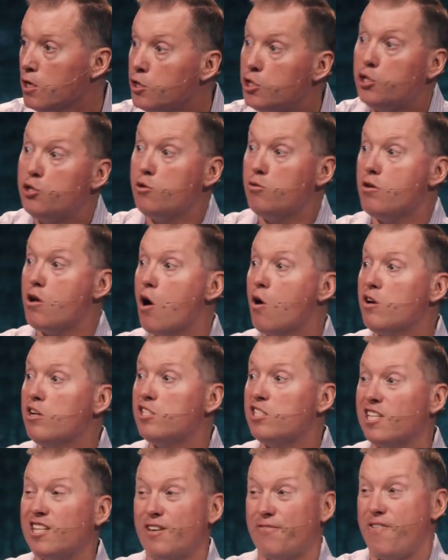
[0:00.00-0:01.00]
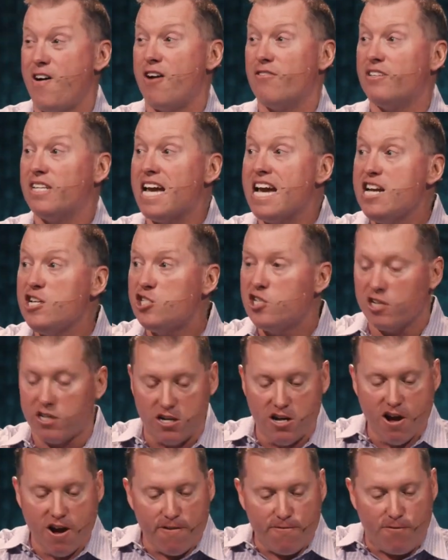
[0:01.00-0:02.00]
Did you notice that the
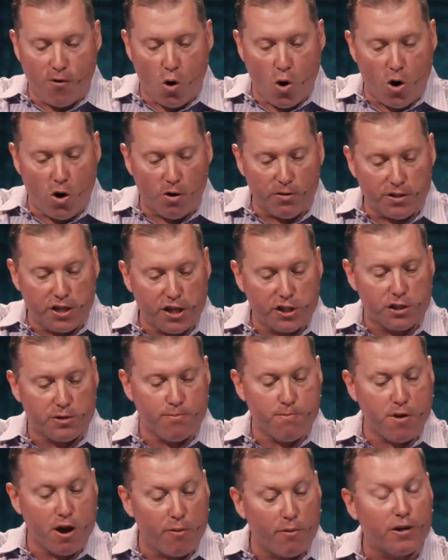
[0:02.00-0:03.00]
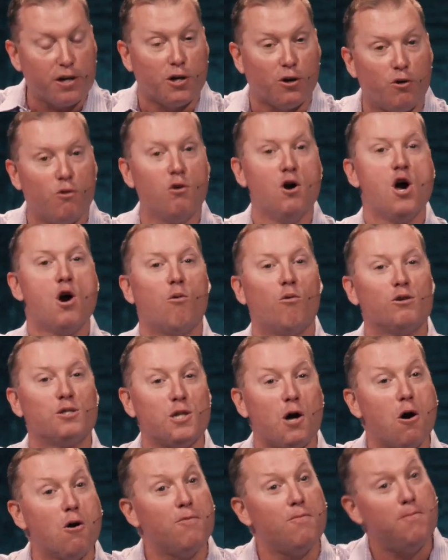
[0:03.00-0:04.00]
foundation for this miracle
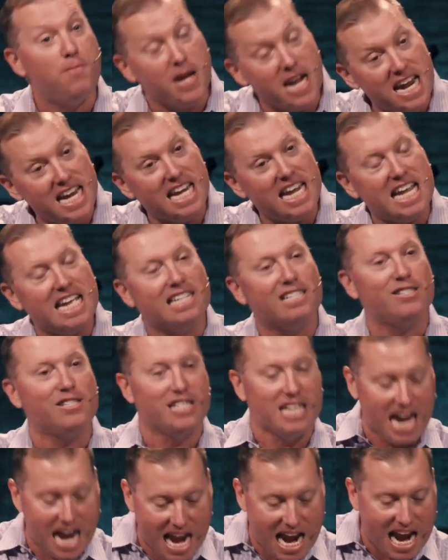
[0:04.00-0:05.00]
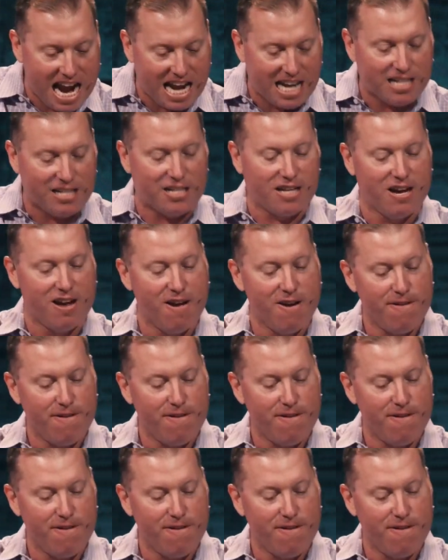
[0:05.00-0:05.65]
was obedience and